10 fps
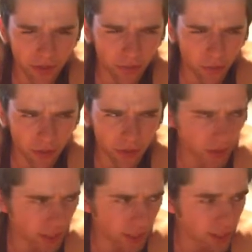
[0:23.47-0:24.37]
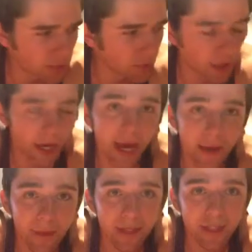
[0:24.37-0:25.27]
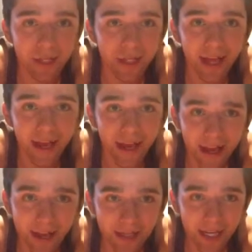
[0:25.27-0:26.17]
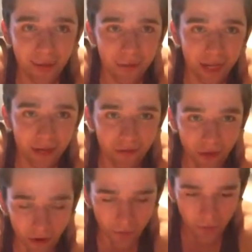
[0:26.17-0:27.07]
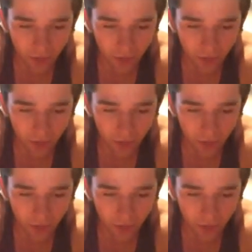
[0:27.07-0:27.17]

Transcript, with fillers: several weeks ago, I think at this point, I mentioned that I was thinking about making a video